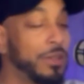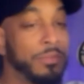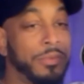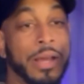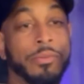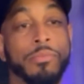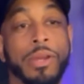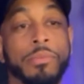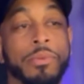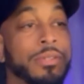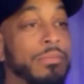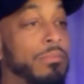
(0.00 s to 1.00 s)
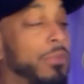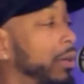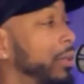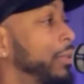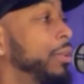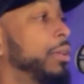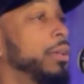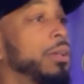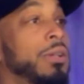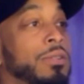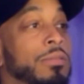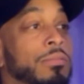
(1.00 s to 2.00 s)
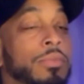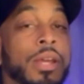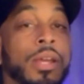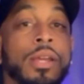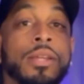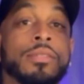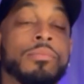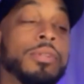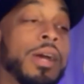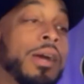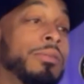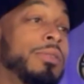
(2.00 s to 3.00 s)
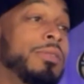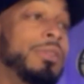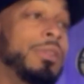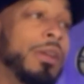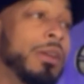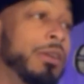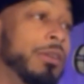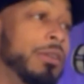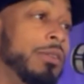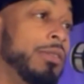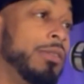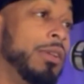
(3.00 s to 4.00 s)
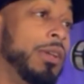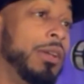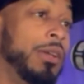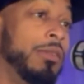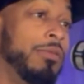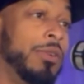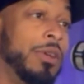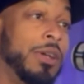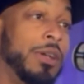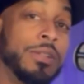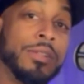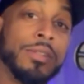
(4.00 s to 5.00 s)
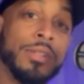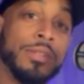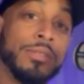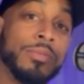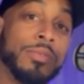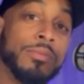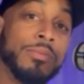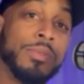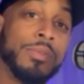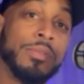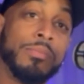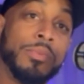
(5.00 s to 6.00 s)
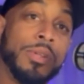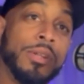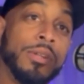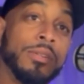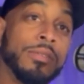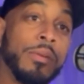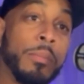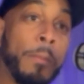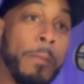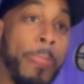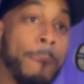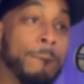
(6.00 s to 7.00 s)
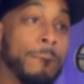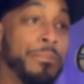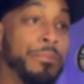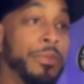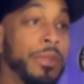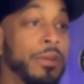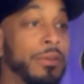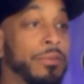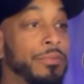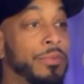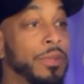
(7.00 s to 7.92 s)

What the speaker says: sometimes it might be some months, some days, sometimes it's years. And for us, this was some years, you know.